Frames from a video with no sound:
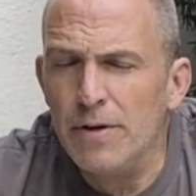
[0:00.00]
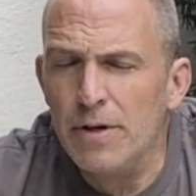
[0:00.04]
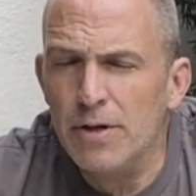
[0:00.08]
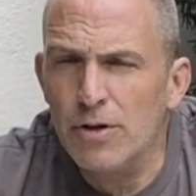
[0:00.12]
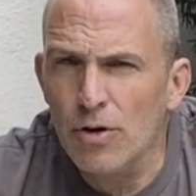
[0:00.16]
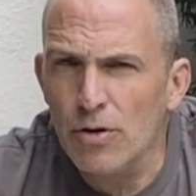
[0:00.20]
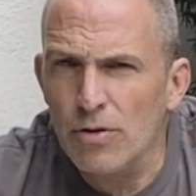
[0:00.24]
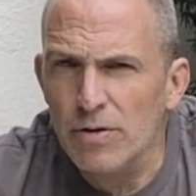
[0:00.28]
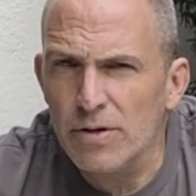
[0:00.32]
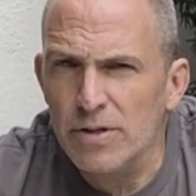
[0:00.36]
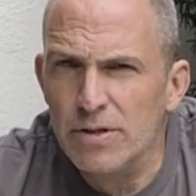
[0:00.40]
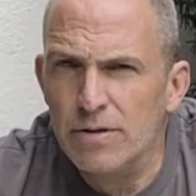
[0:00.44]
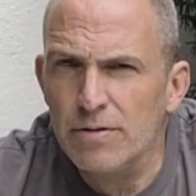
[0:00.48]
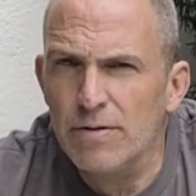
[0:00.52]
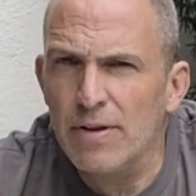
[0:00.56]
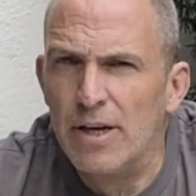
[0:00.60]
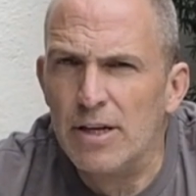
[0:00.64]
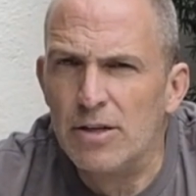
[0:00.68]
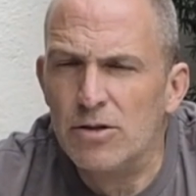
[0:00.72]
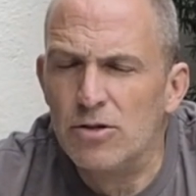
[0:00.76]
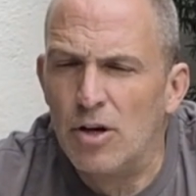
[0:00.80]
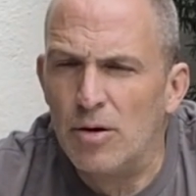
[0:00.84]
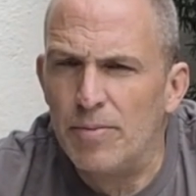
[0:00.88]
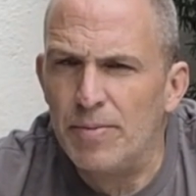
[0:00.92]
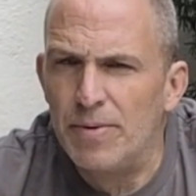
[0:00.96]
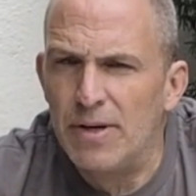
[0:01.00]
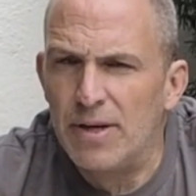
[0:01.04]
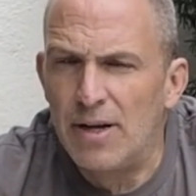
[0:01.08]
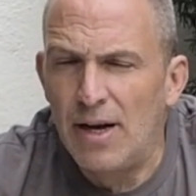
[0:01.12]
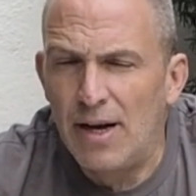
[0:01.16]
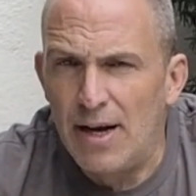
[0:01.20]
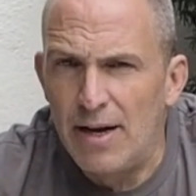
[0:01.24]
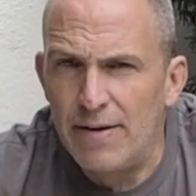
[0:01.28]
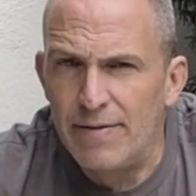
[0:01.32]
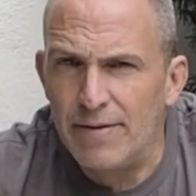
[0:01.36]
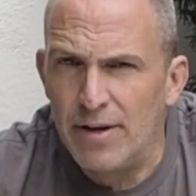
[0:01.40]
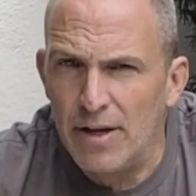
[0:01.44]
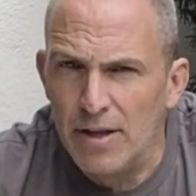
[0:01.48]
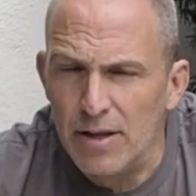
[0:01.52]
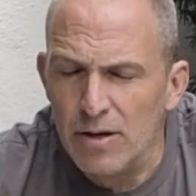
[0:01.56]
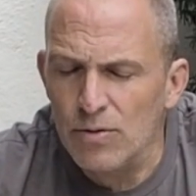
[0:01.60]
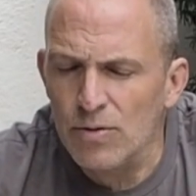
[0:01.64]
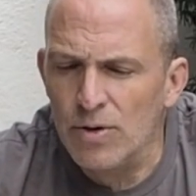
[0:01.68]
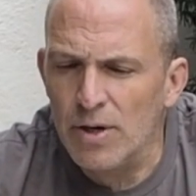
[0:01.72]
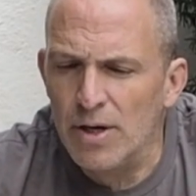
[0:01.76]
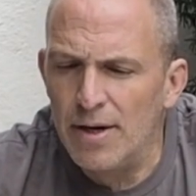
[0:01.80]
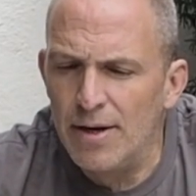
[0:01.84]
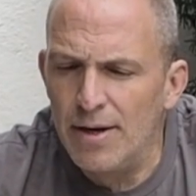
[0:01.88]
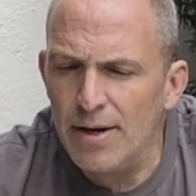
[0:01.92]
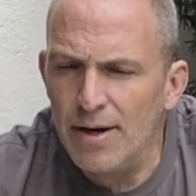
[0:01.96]
go into that topic, I have another
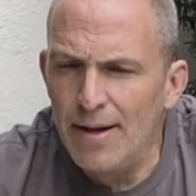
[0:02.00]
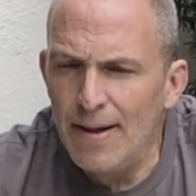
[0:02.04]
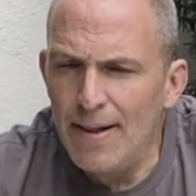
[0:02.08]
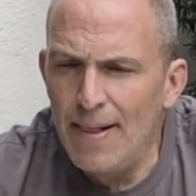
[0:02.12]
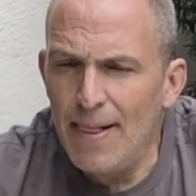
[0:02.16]
one.